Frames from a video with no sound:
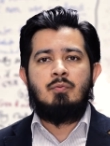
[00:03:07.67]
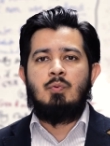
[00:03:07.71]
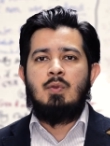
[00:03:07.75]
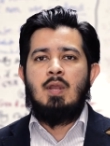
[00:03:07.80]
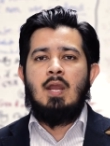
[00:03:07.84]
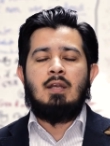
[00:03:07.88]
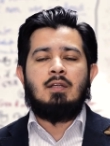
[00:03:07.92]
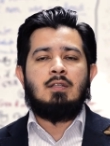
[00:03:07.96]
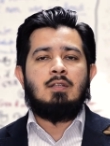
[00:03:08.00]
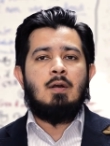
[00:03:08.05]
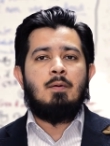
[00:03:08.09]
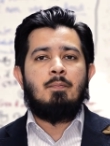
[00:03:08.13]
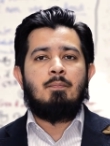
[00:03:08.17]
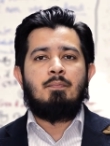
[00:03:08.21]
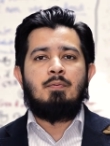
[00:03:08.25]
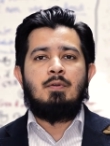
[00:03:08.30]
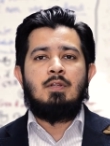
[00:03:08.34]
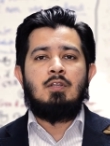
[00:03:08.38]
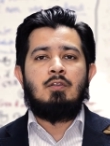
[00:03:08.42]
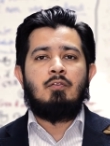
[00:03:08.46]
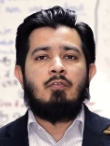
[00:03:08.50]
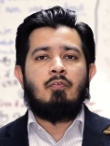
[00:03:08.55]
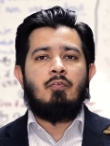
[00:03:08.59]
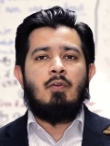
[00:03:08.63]
we had
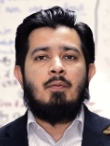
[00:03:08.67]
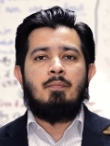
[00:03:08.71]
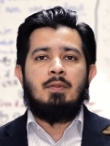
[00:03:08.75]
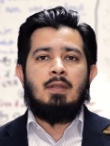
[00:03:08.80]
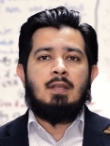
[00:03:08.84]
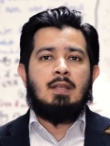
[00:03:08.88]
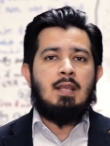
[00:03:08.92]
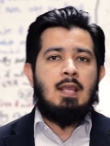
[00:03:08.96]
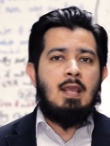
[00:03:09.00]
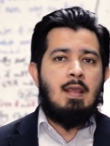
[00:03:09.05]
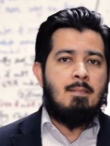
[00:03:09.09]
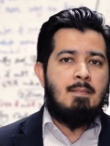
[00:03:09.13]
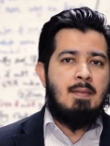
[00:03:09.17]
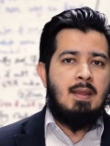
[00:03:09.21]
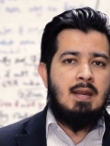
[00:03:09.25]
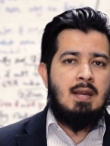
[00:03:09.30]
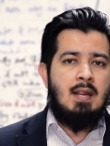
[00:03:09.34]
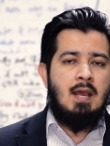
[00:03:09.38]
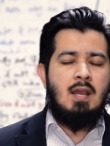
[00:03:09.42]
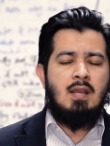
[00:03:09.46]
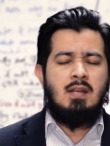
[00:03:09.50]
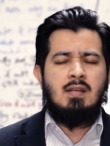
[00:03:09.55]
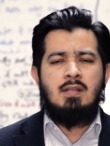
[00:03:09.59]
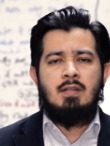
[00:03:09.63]
companies from the Cayman
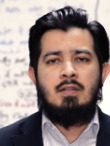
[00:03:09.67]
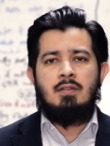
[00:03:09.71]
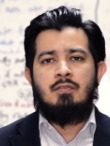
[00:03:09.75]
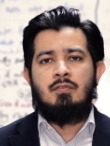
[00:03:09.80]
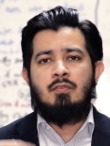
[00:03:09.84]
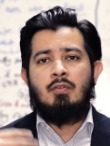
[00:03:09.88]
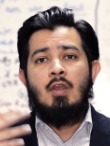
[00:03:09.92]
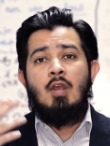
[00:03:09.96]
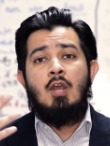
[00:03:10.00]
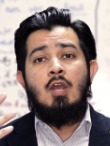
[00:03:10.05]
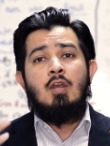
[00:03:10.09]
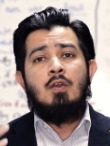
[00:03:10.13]
Islands,